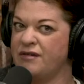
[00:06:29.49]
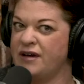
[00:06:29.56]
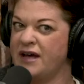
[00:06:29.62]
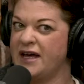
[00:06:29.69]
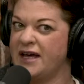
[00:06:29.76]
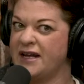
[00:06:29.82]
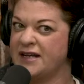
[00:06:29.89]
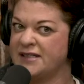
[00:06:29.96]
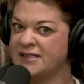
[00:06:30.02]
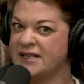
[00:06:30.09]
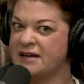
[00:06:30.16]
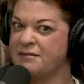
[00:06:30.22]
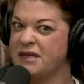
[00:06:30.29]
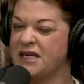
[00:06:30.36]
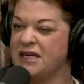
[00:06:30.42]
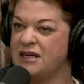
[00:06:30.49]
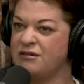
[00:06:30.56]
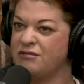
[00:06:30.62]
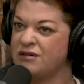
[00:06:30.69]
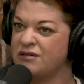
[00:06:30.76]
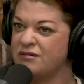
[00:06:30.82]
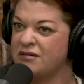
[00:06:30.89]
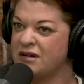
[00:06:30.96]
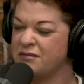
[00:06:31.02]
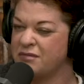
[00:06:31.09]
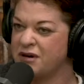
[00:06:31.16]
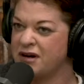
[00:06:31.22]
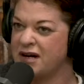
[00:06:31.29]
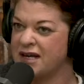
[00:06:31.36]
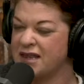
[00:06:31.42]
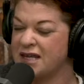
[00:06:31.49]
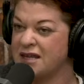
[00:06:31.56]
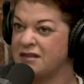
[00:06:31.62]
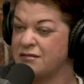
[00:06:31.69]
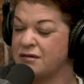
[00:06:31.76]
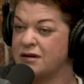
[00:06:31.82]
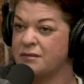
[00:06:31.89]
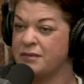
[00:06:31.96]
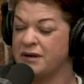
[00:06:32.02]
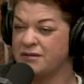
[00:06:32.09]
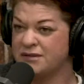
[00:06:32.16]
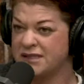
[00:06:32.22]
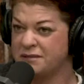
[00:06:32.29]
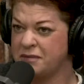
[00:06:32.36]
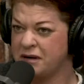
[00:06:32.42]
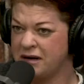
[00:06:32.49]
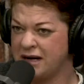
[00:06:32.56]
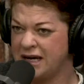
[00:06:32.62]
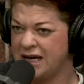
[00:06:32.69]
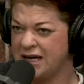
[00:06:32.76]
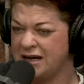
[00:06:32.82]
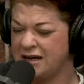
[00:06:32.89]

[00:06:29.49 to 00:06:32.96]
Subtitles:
ahead of time that you were throwing a party and they threw an opposing party?